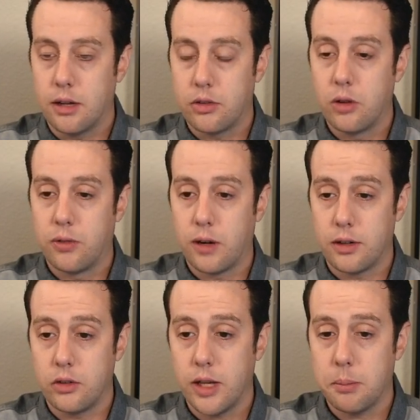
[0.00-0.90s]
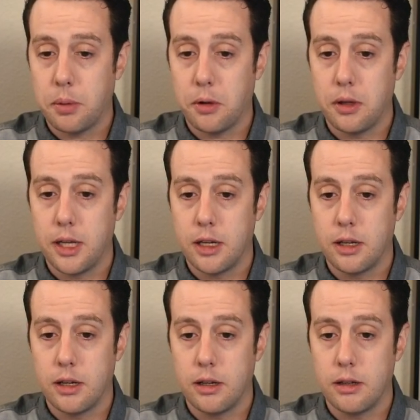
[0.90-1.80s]
So for example, in
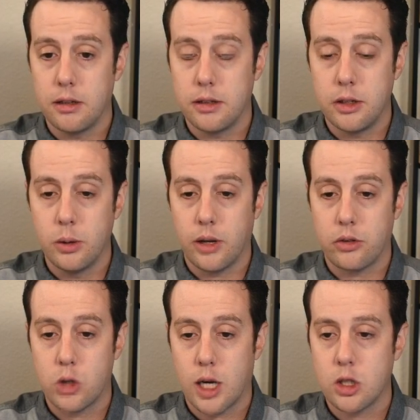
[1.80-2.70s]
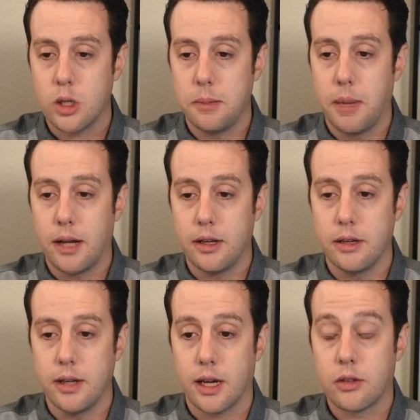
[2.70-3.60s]
a US Treasury bond
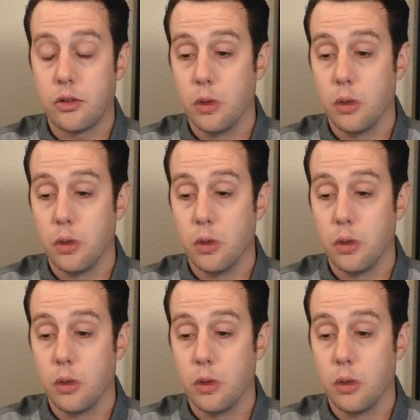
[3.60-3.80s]
index,